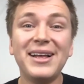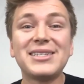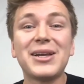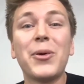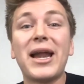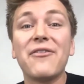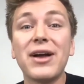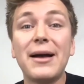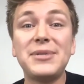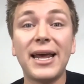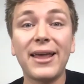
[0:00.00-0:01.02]
So whenever
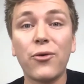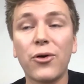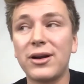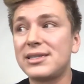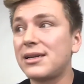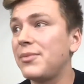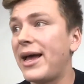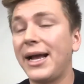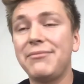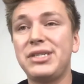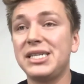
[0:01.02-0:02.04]
I'm taking orders, I'm like
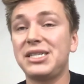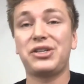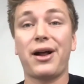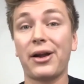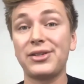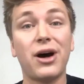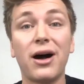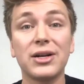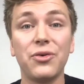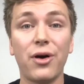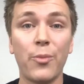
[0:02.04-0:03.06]
just trying to talk
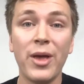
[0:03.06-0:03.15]
to them.